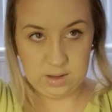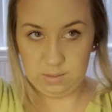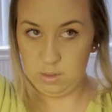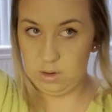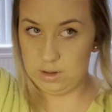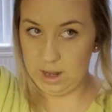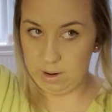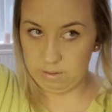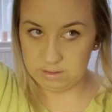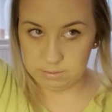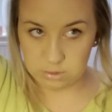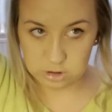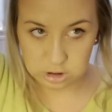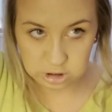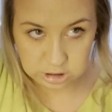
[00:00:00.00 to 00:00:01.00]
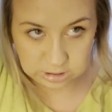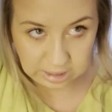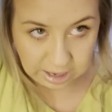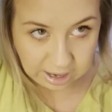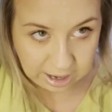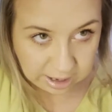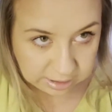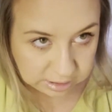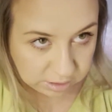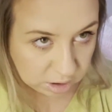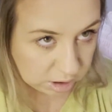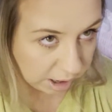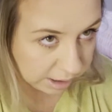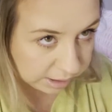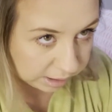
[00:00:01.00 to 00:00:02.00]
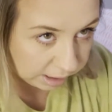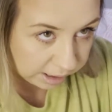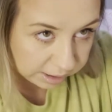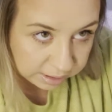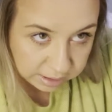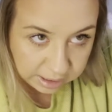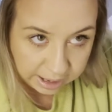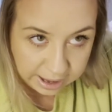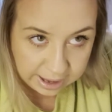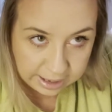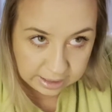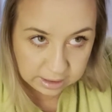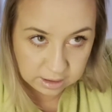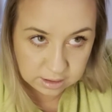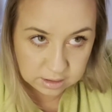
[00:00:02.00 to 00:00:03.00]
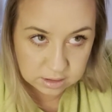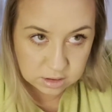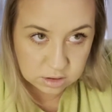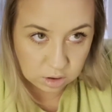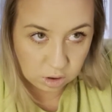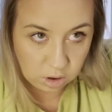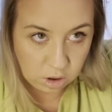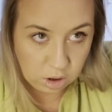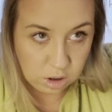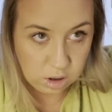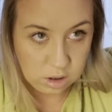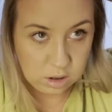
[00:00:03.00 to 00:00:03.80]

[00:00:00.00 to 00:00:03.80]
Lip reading: smoothed out as much as you can, not got any like kinks or